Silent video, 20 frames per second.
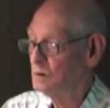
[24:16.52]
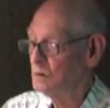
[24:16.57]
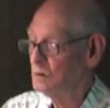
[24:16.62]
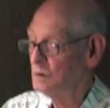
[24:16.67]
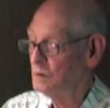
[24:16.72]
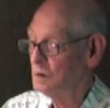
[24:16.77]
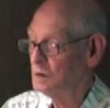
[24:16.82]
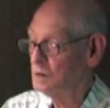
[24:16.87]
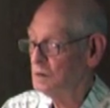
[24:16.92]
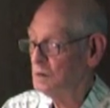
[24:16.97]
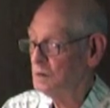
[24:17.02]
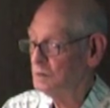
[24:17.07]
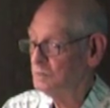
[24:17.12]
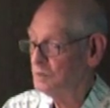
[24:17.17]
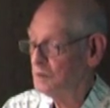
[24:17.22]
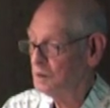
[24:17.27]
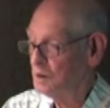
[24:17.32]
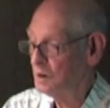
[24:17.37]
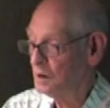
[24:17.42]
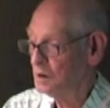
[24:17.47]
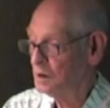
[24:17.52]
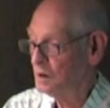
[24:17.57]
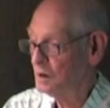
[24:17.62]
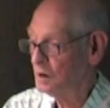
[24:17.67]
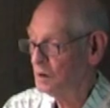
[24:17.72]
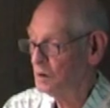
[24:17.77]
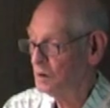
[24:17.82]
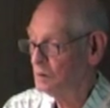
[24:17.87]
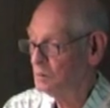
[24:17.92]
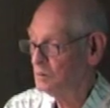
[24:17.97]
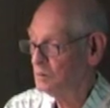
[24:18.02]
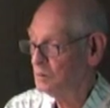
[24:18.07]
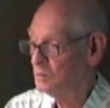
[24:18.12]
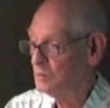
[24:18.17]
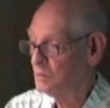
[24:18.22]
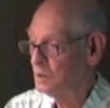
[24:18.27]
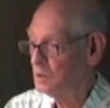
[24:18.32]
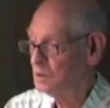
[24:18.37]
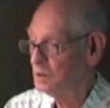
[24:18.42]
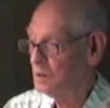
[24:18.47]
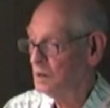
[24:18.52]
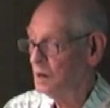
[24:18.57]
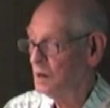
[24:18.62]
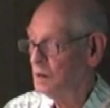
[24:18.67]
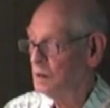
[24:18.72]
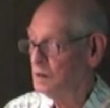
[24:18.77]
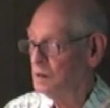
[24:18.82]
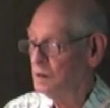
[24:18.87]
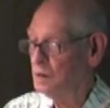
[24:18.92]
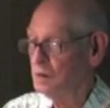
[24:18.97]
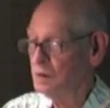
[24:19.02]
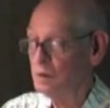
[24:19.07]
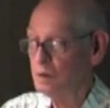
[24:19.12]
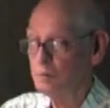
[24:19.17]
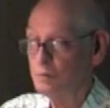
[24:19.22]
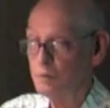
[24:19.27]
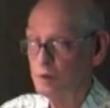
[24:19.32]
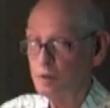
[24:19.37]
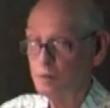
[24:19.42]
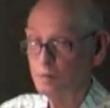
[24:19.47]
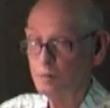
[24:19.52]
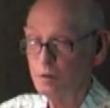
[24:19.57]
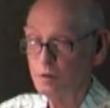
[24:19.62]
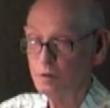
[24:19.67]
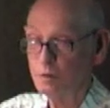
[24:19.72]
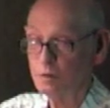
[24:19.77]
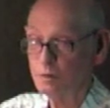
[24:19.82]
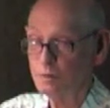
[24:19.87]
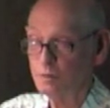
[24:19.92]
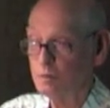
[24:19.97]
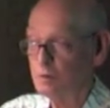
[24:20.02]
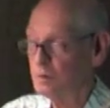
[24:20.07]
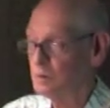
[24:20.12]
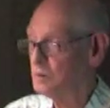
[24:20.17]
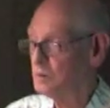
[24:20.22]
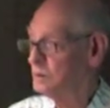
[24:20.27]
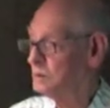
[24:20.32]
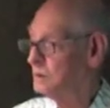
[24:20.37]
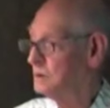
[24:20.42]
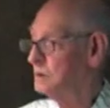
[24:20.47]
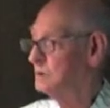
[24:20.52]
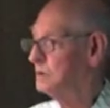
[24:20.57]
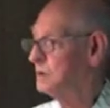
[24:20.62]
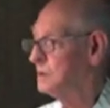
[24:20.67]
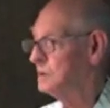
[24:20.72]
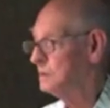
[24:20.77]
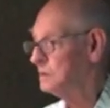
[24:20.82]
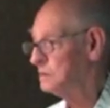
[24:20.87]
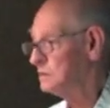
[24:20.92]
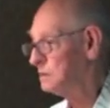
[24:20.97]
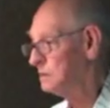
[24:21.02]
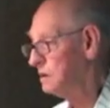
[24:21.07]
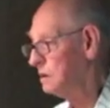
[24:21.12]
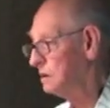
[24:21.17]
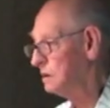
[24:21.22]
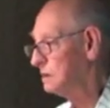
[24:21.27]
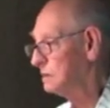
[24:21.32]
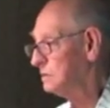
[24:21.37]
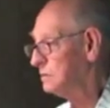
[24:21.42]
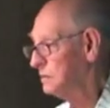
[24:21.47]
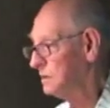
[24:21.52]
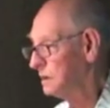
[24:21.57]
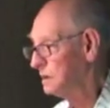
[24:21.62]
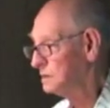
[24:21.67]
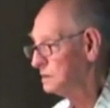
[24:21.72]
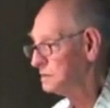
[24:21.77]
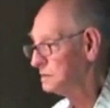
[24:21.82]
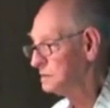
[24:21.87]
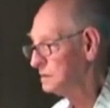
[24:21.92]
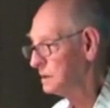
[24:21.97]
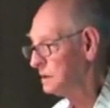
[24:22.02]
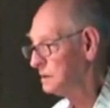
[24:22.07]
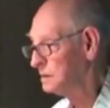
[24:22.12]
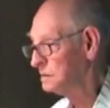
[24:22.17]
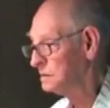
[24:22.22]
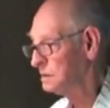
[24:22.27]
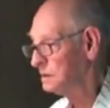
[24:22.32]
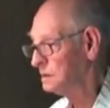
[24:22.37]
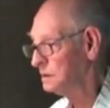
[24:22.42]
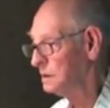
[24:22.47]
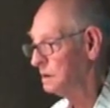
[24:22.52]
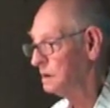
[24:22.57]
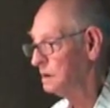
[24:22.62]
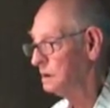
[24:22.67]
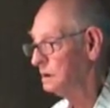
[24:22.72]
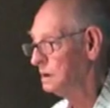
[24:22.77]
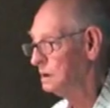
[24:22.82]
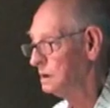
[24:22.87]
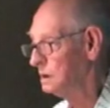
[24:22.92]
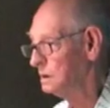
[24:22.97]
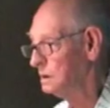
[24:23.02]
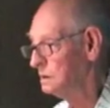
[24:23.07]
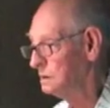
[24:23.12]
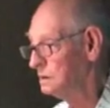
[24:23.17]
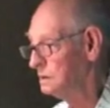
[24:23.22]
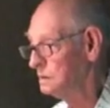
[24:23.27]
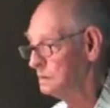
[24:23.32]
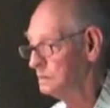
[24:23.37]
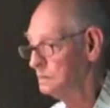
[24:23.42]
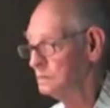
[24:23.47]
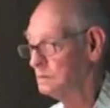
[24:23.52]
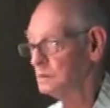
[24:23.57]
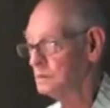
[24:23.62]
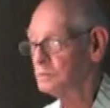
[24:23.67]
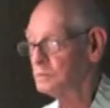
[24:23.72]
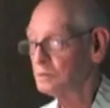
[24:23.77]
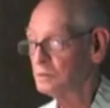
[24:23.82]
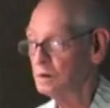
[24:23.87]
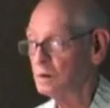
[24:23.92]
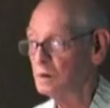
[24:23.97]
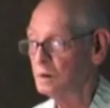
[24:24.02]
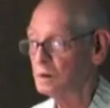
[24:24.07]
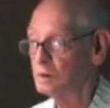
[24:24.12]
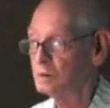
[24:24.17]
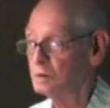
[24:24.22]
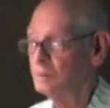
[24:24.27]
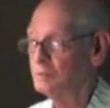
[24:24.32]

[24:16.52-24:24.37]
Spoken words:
One evening, I got home at midnight, and he met me at the front door with this long face, and I said, uh-oh, what's wrong?